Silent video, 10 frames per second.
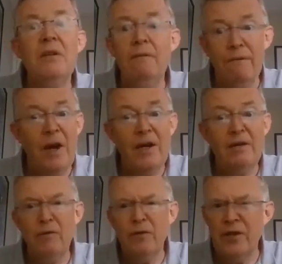
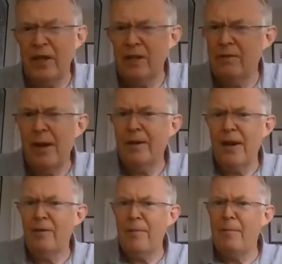5 or 6, I
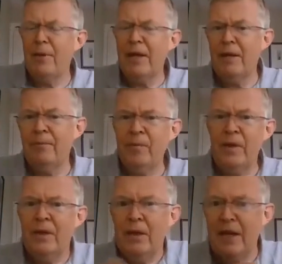can't remember now.
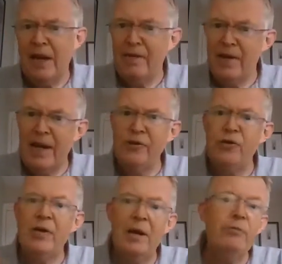And then as
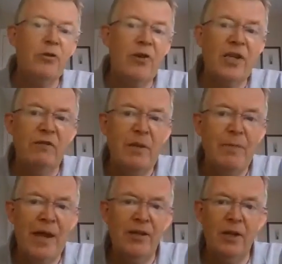you get progressively
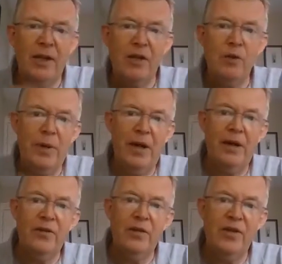better and you
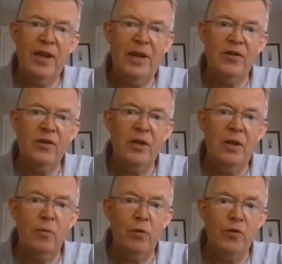pass the tests
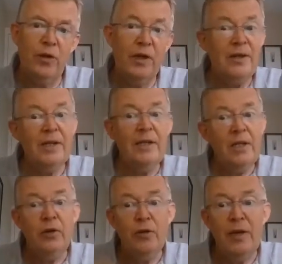more solidly,
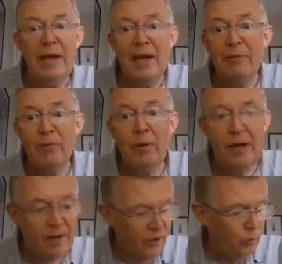you can get up to a
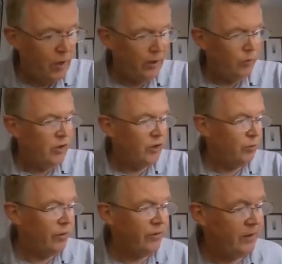class 1, which is
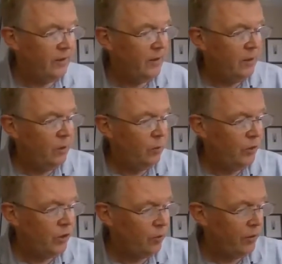what the
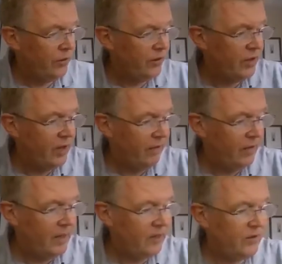
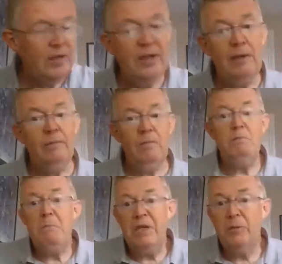TRV is.
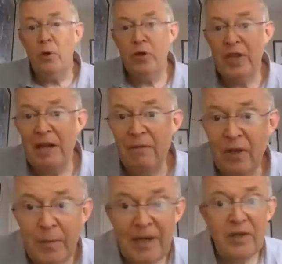It means more
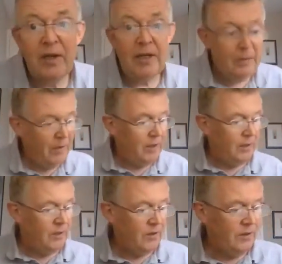savings, basically,
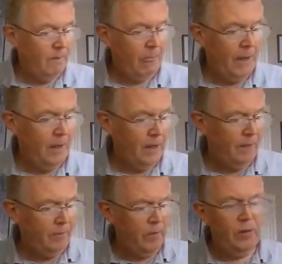because
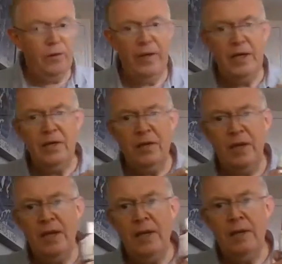the things
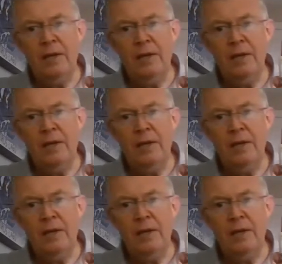they